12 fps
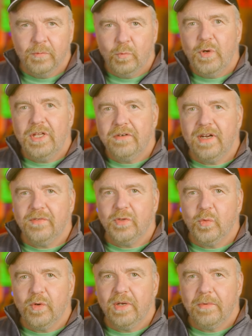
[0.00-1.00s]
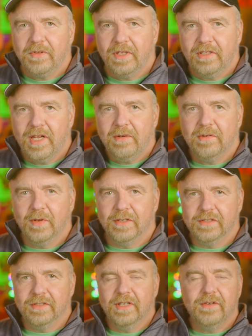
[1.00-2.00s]
We don't have to worry about that time
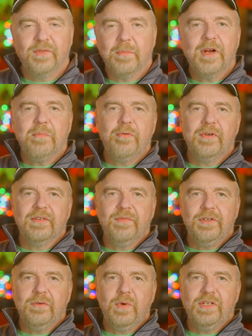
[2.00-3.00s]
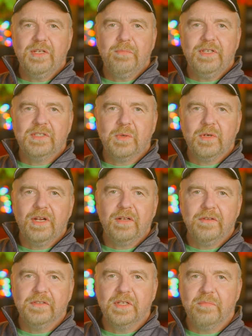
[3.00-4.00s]
division, and from our point of view, we simply store
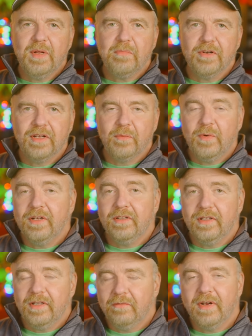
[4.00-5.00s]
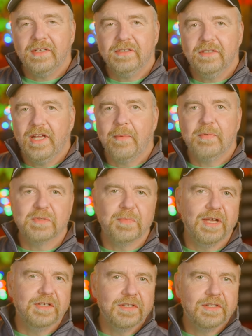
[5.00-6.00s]
characters in memory at will and the rest happens
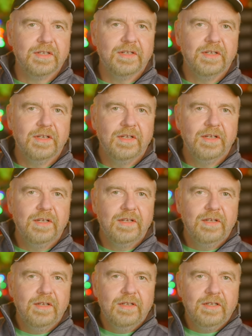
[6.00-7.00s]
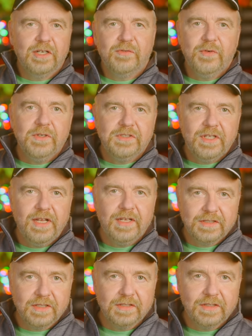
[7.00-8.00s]
magically. Our first
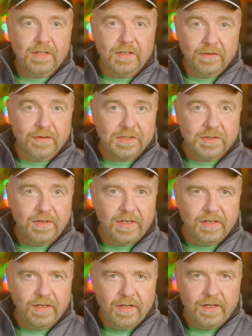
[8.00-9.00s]
task is to clear the screen,